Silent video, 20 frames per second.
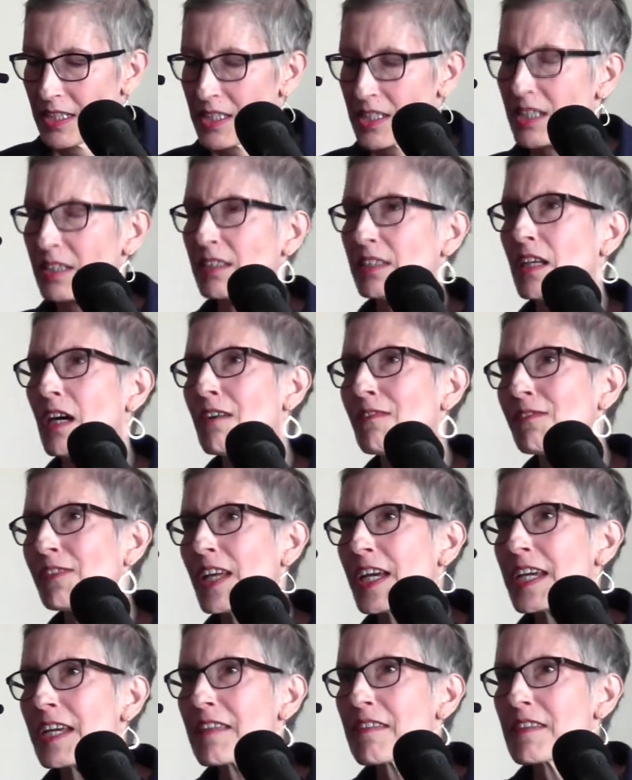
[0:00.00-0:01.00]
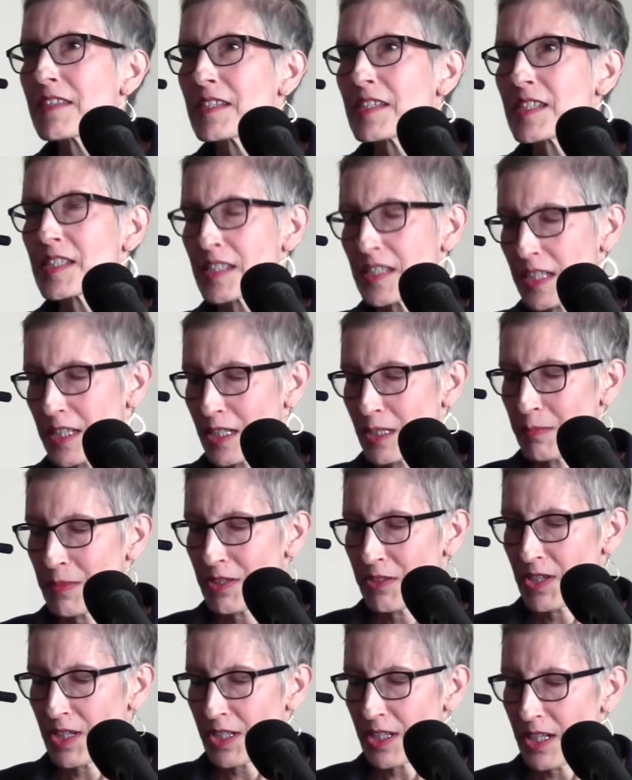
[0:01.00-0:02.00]
To love like this in
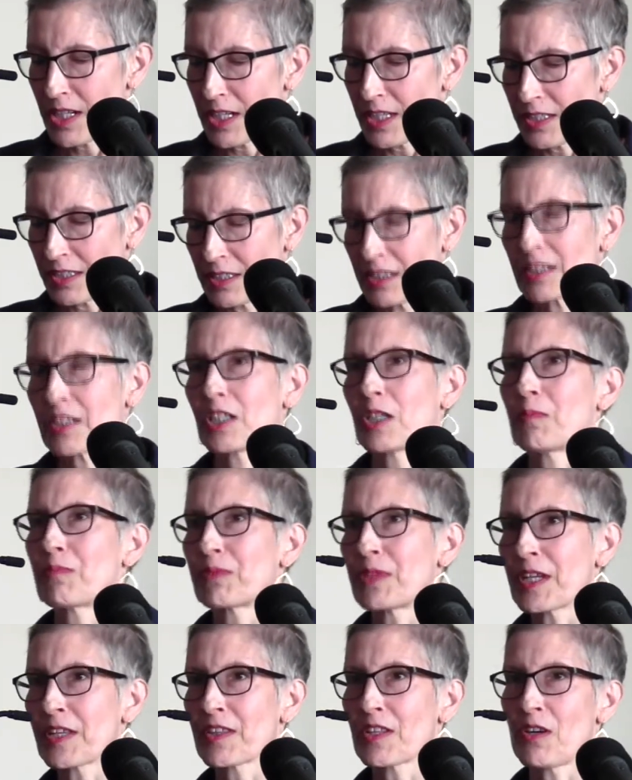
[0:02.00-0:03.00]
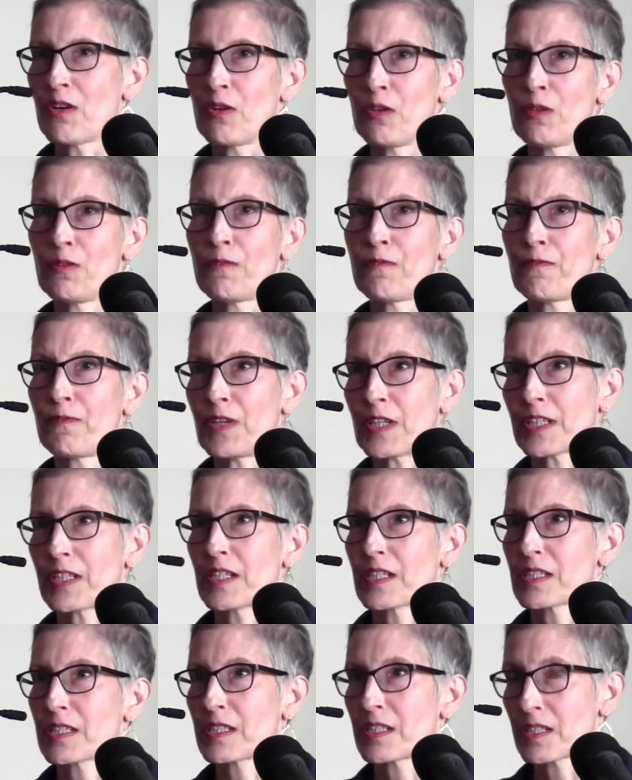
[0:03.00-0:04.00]
America could bring the whole
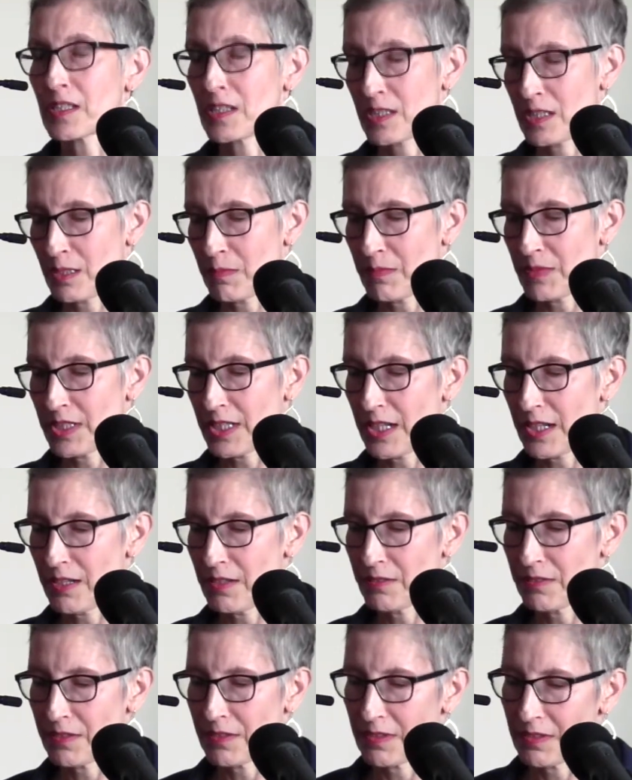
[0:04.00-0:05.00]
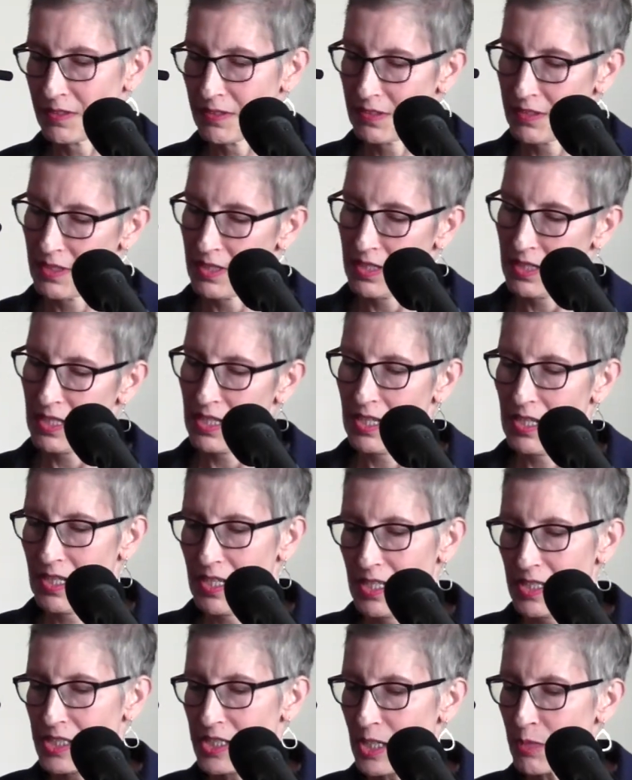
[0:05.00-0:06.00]
fucking system down.
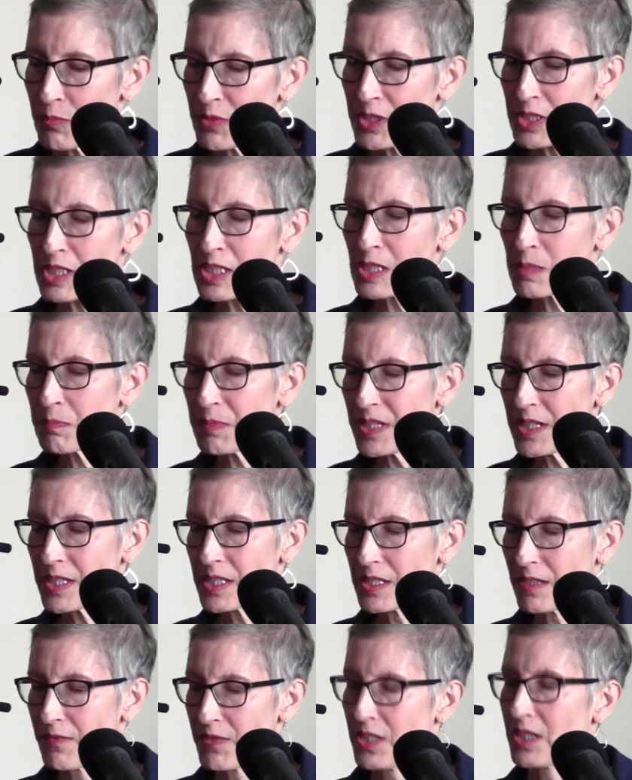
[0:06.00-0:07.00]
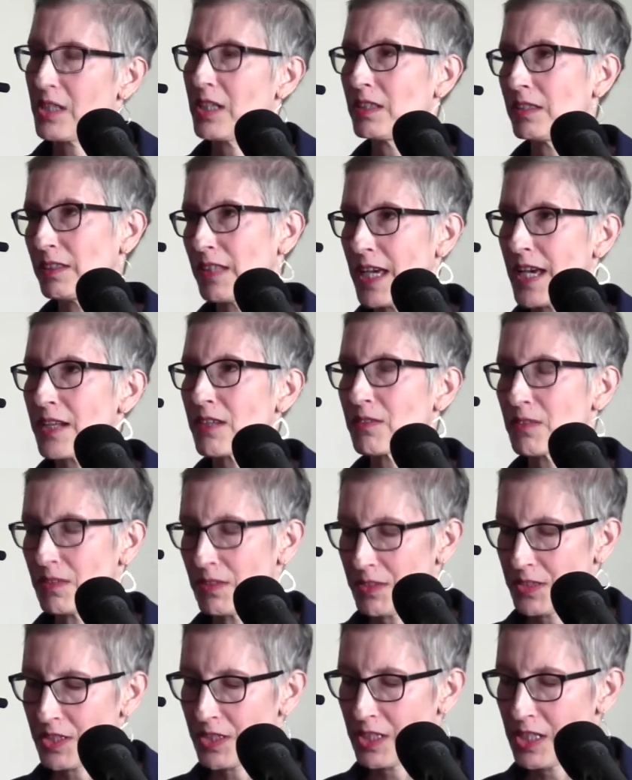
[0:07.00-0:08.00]
Someone speaks of the
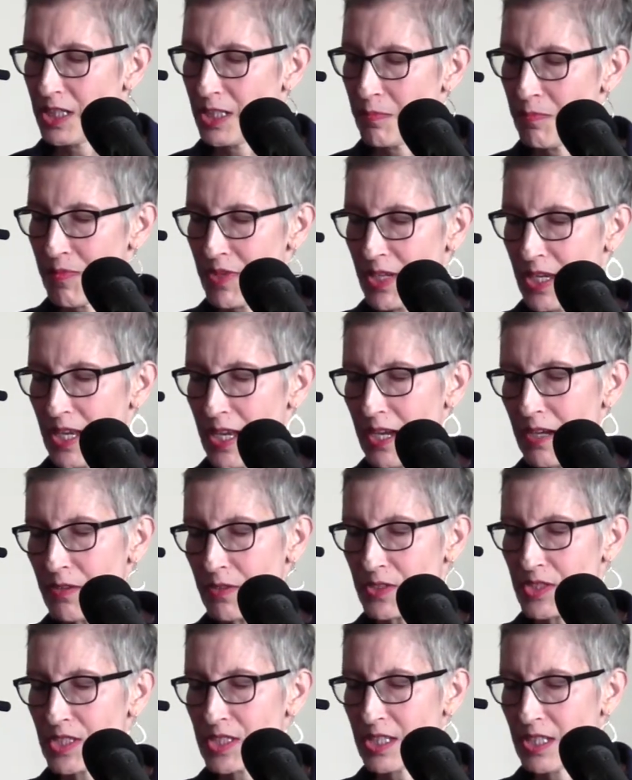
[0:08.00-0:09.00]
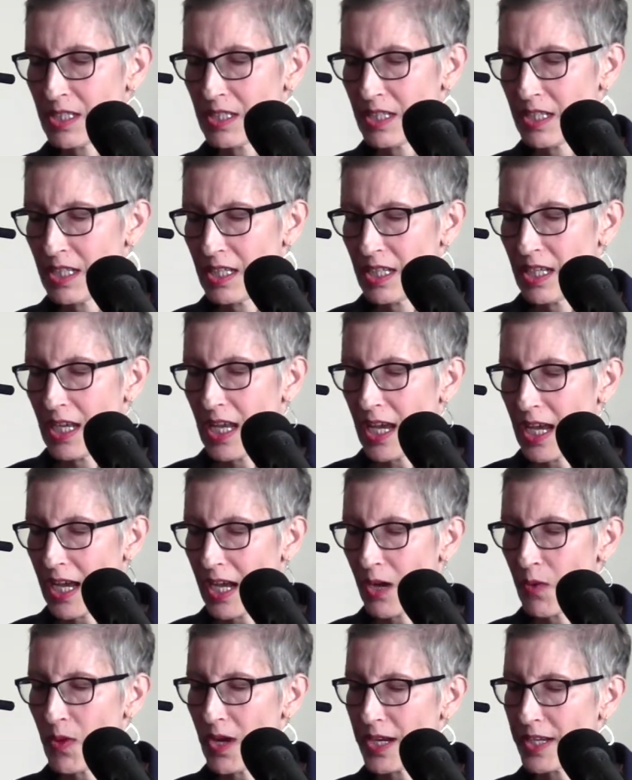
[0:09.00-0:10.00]
collateral to keep the house.
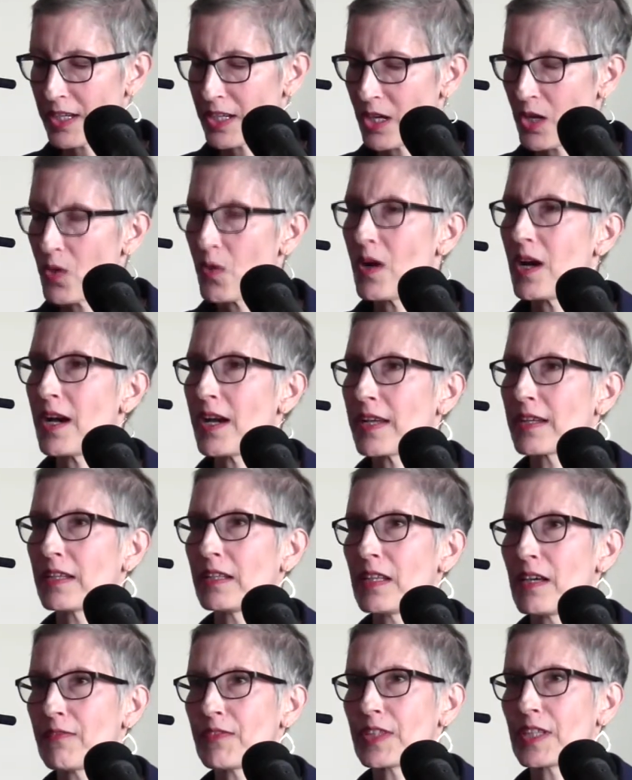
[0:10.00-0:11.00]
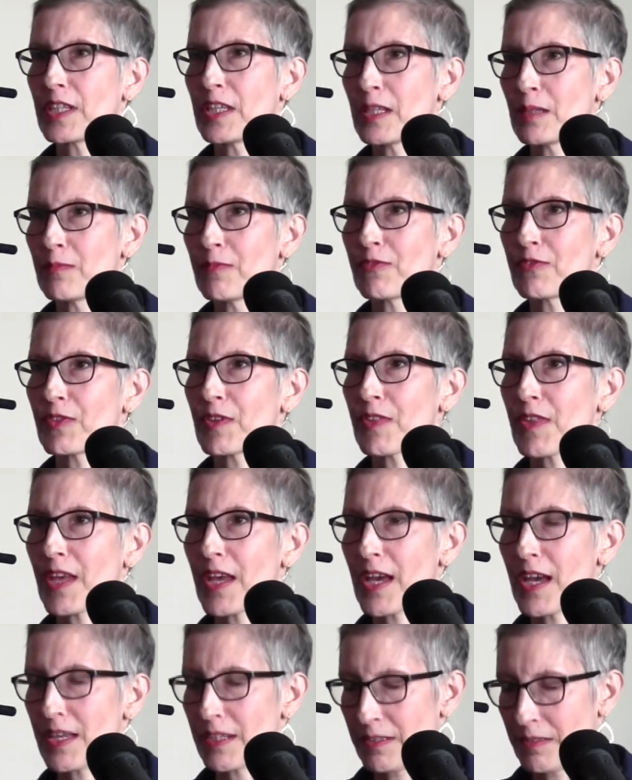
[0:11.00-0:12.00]
How I go on loving him for
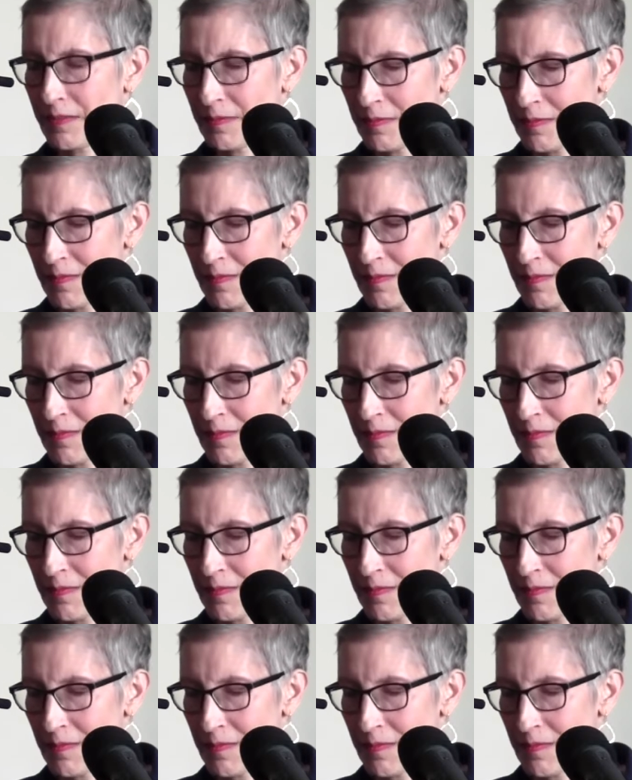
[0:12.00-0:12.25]
that.